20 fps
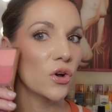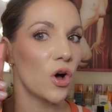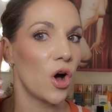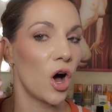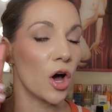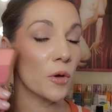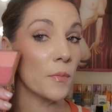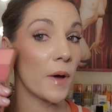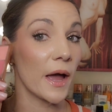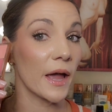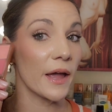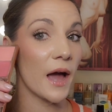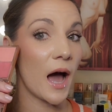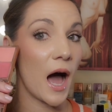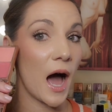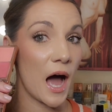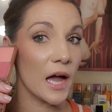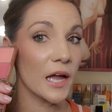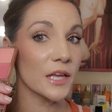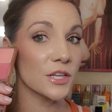on my
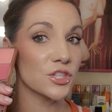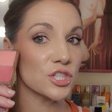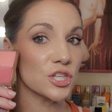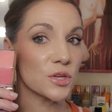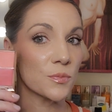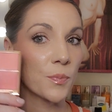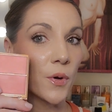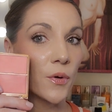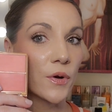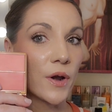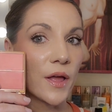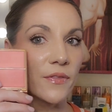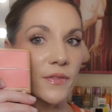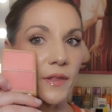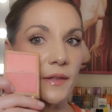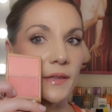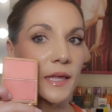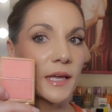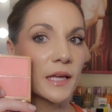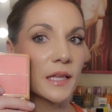high cheekbone and
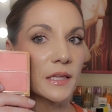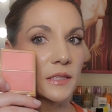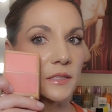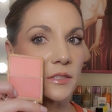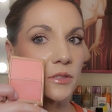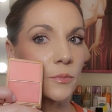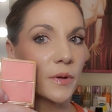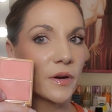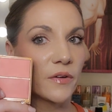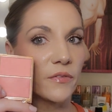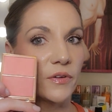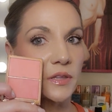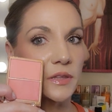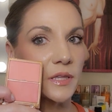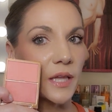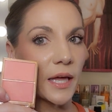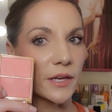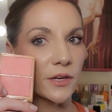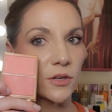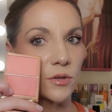then like a little bit of a
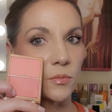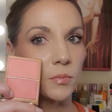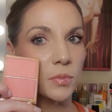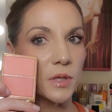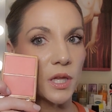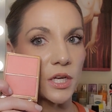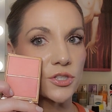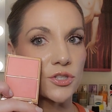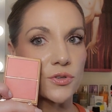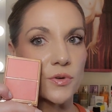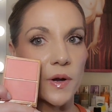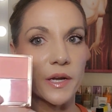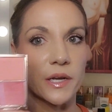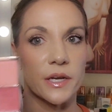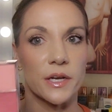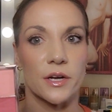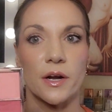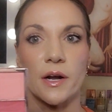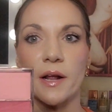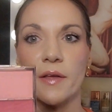lighter blush right
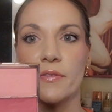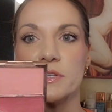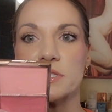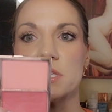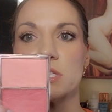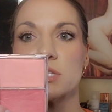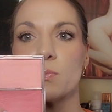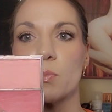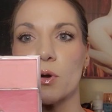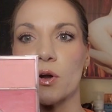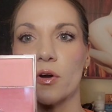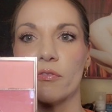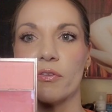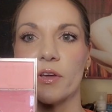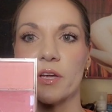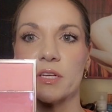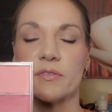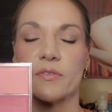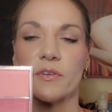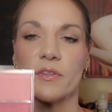here. And this is
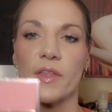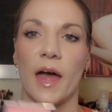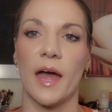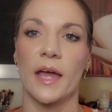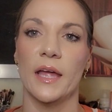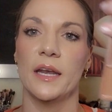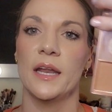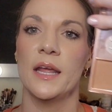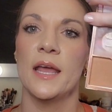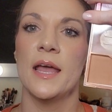perfect for that.